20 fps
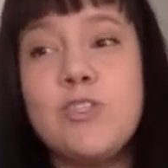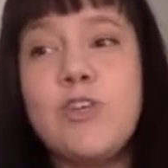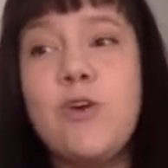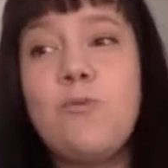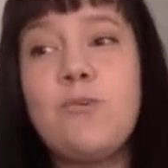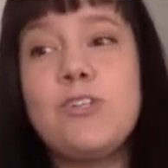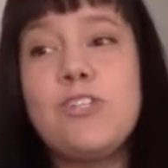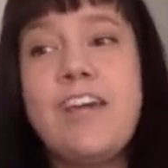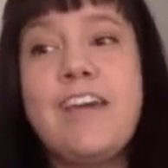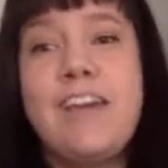So
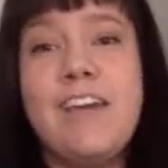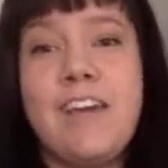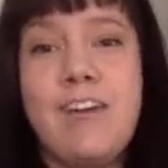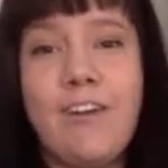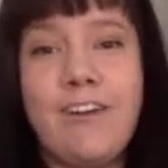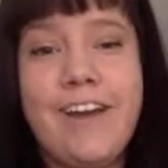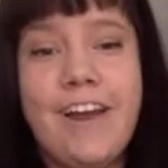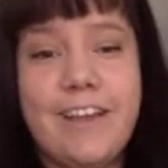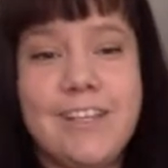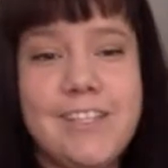we're taking
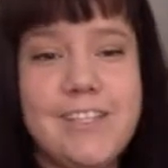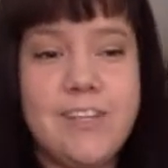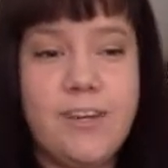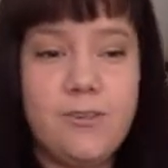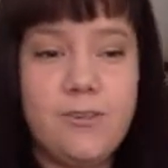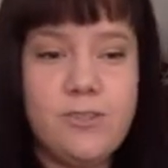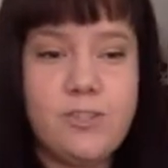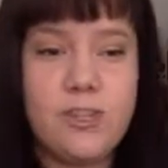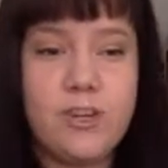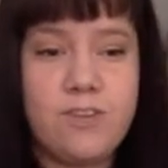our
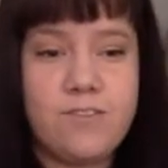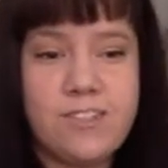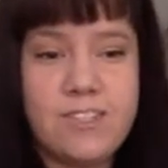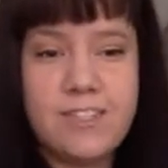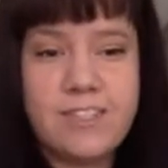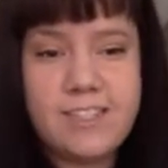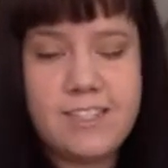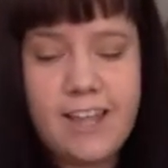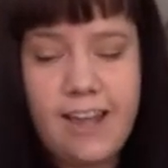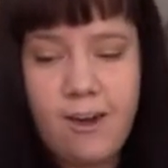SEO
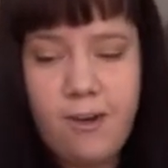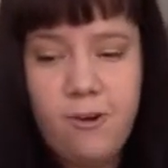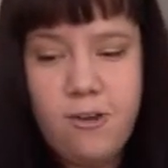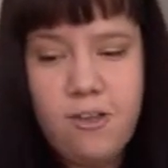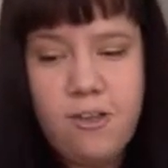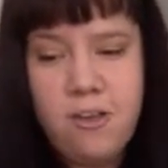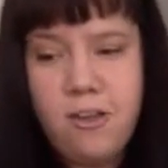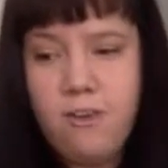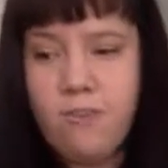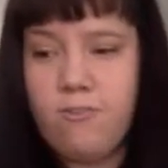services now
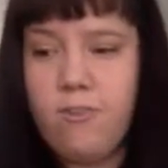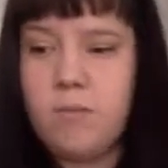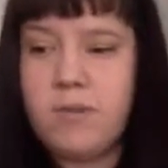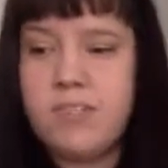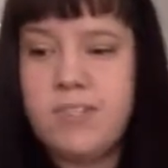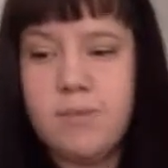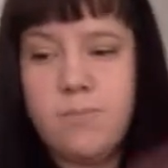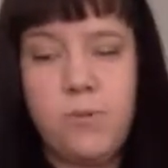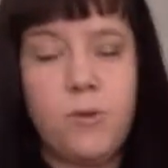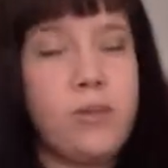from a
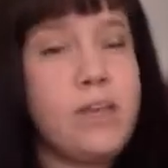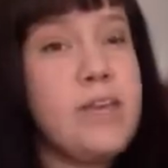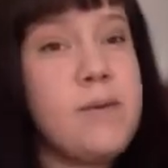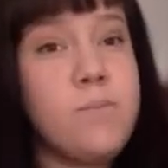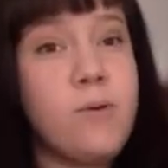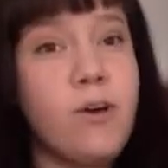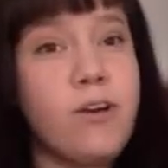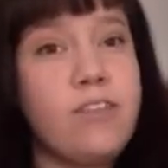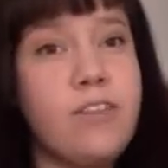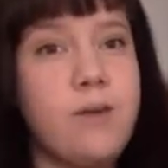simple
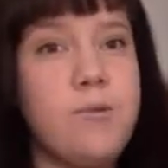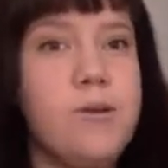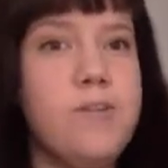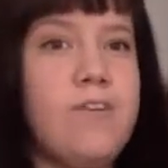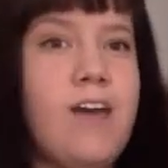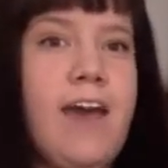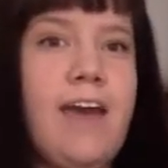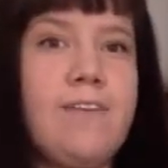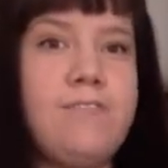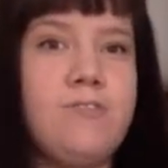ebook that
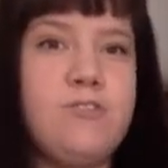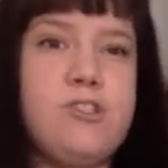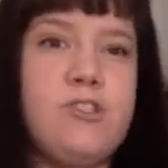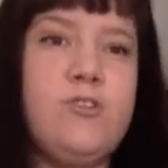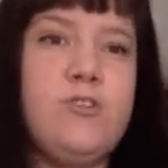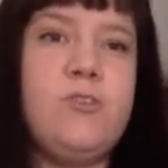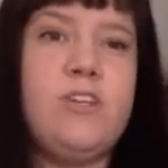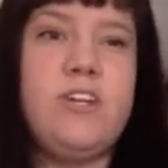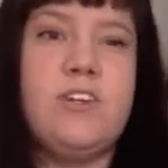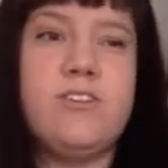we've had for
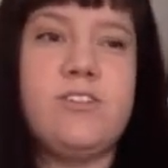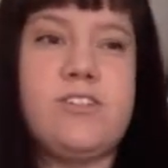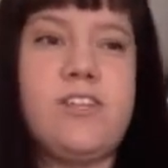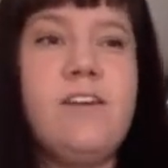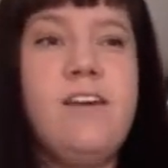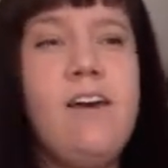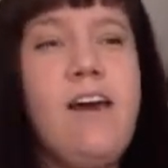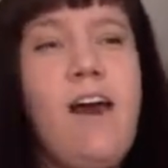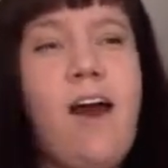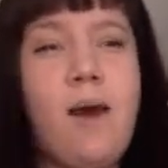two years
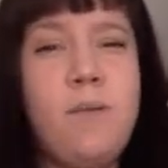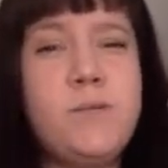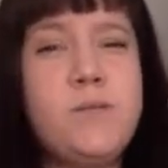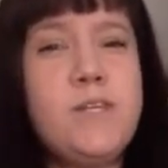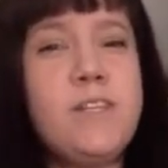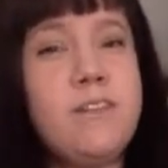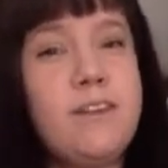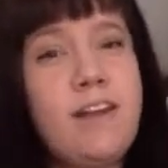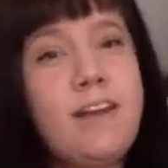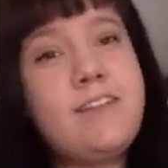up to
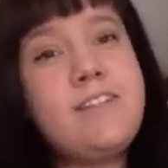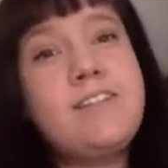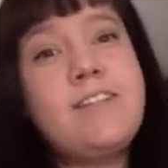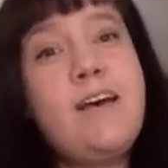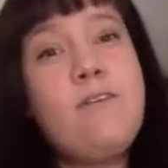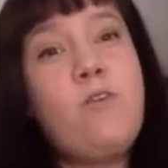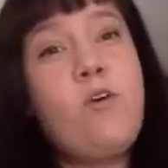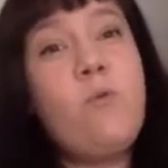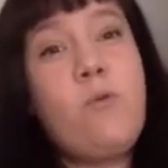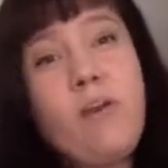the next
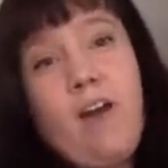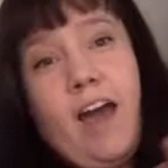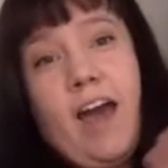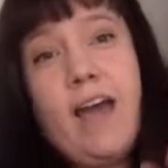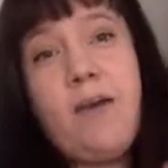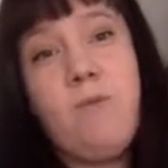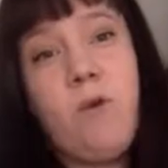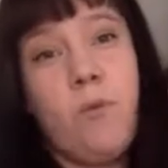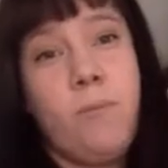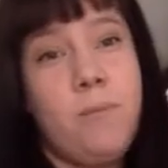level where
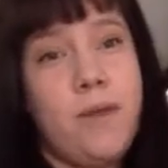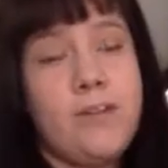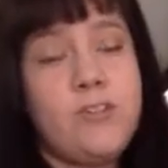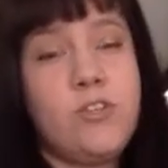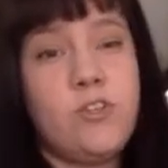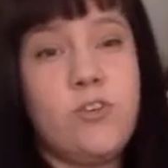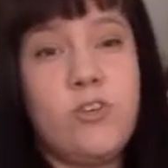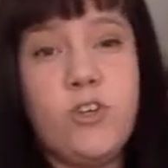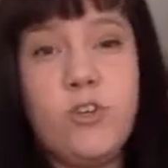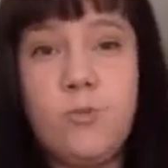I will
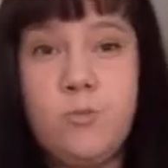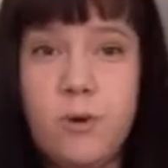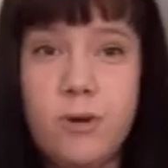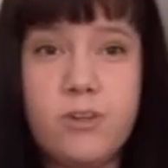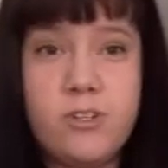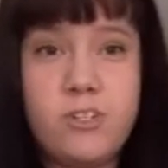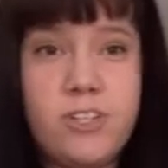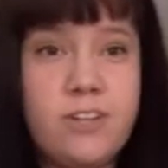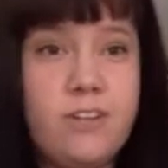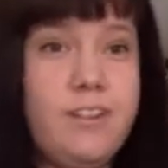mentor you
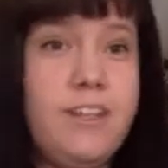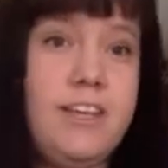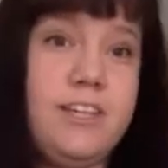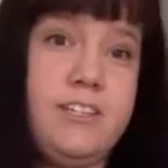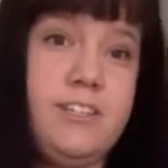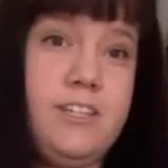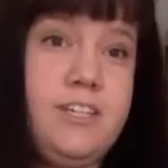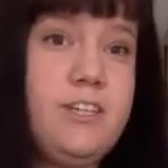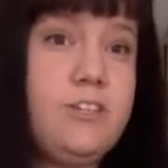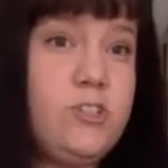personally
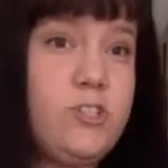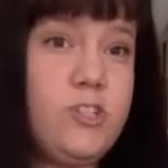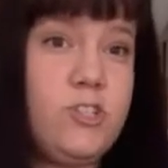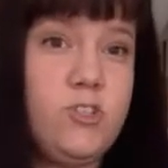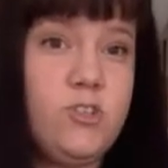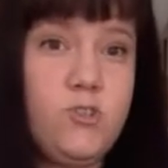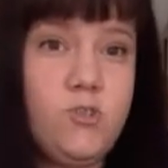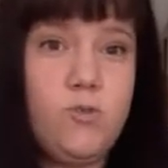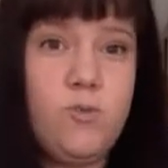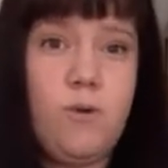and teach
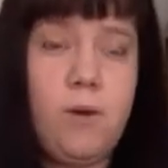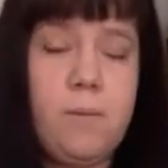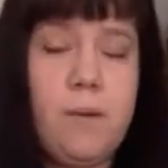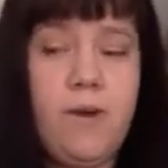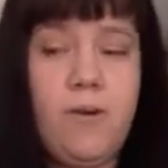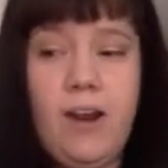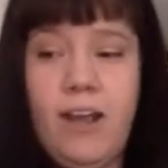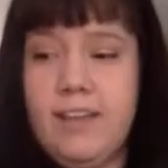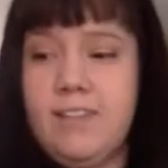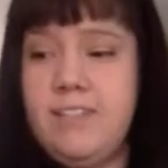you
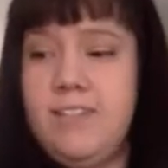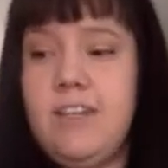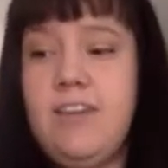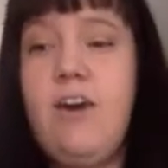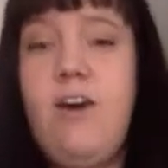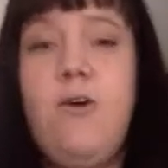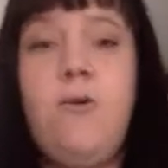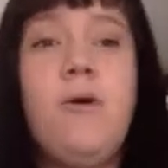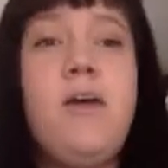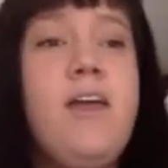about
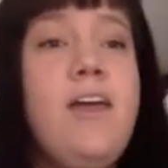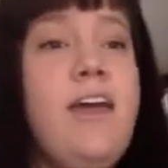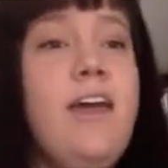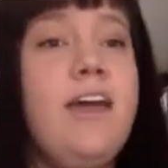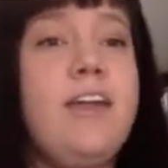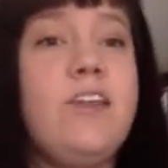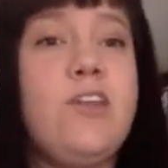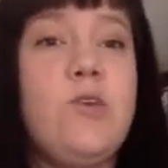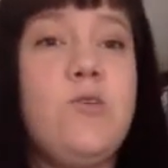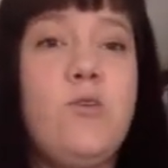SEO
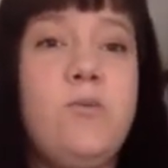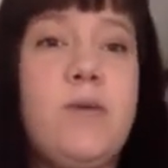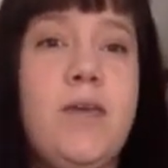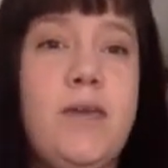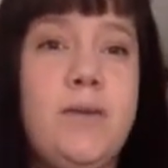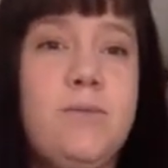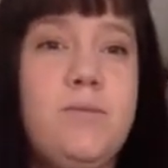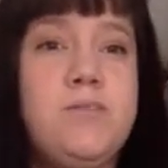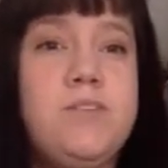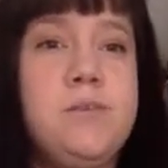and you will
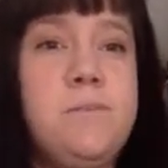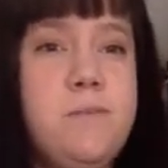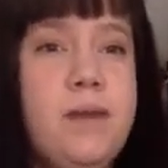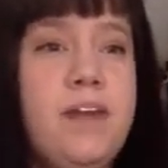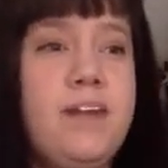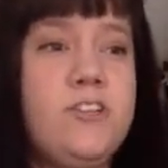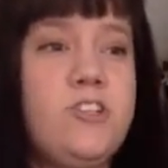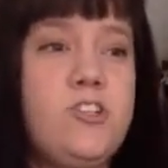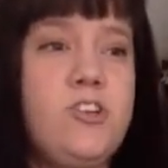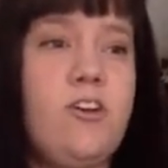be able to
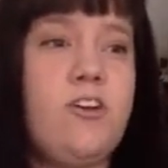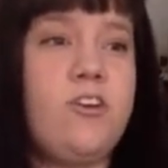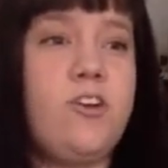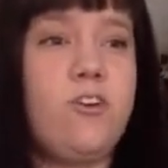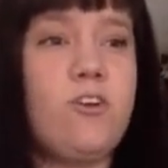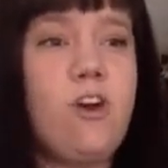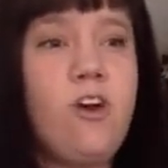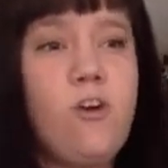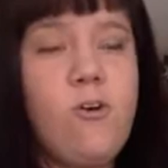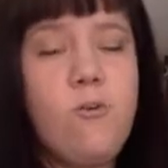manage it on
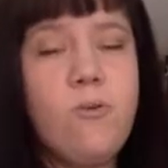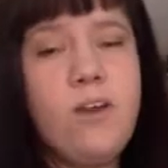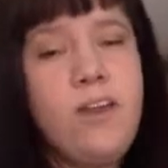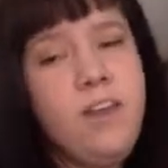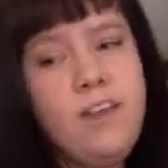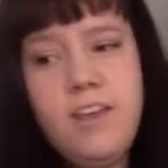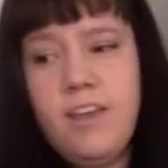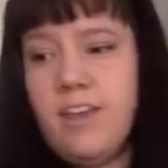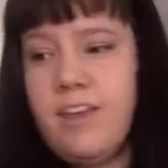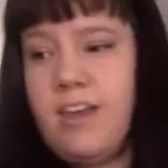your own,
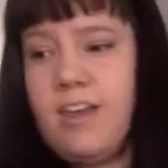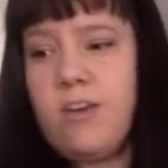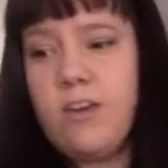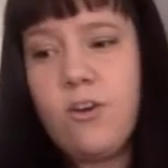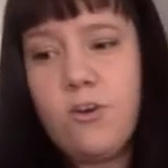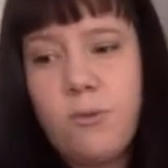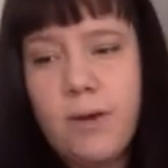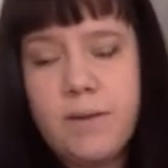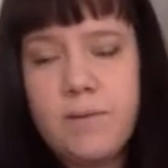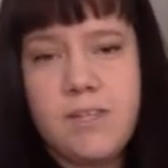get
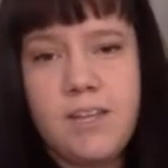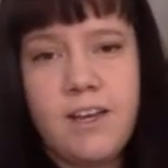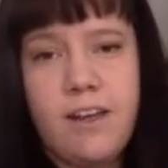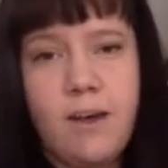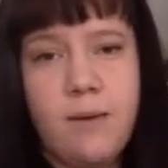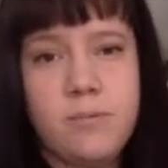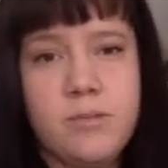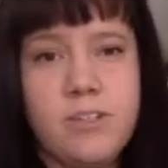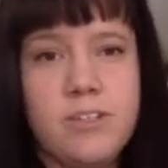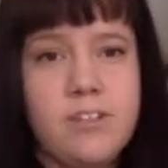your website
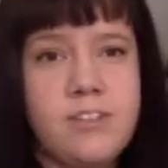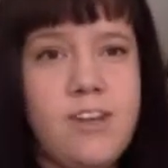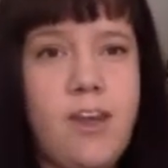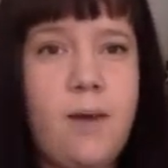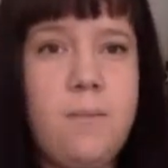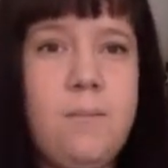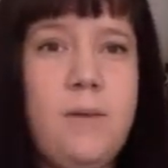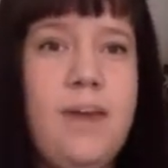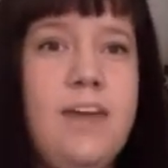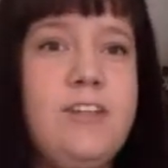up to the
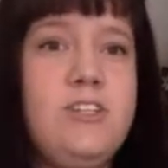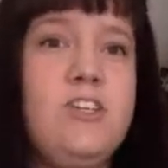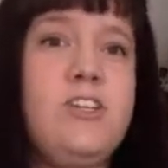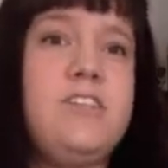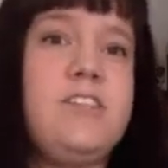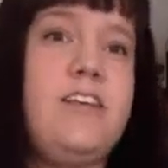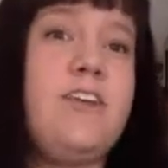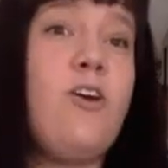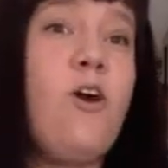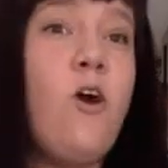top
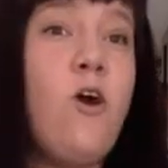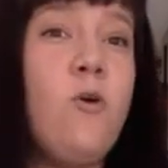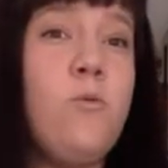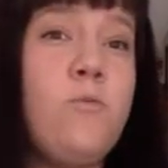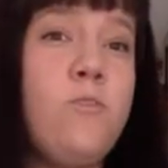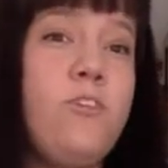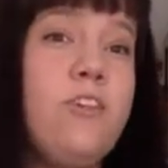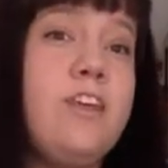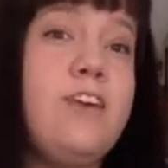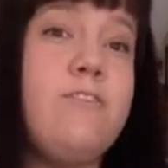pages, and
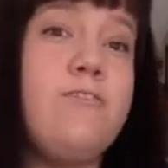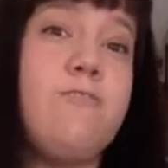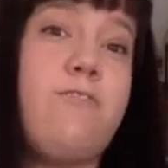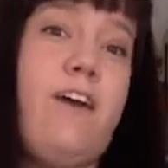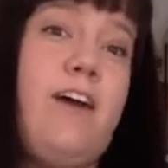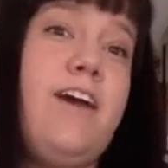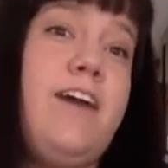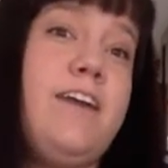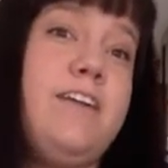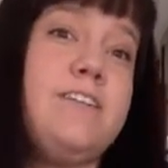hopefully
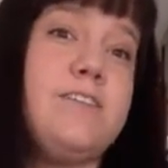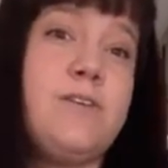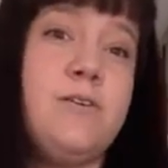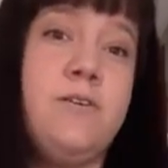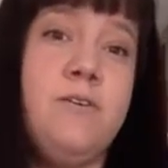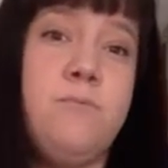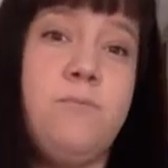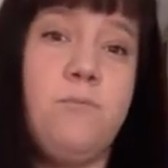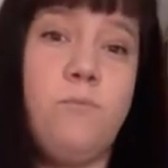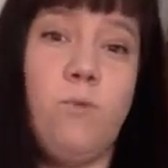find
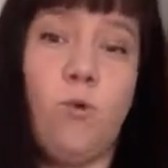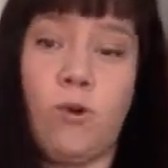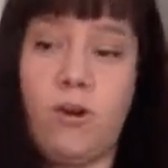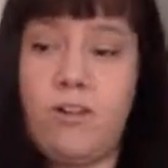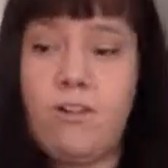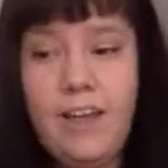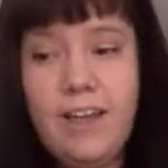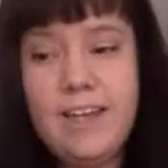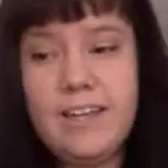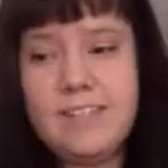more
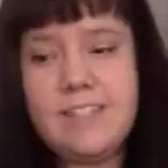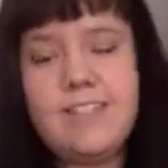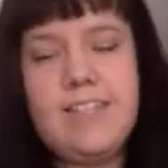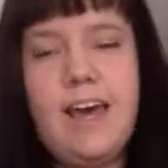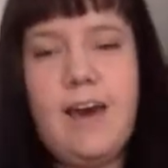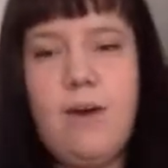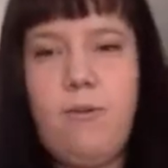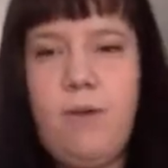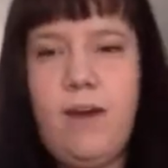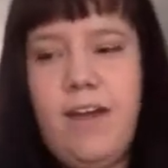clients
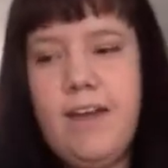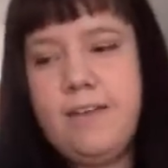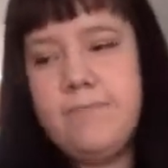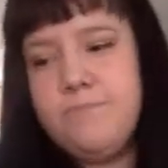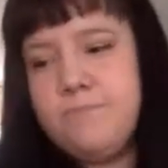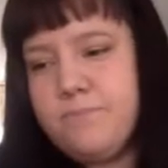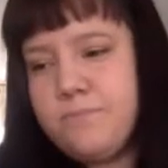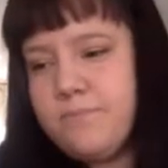that way.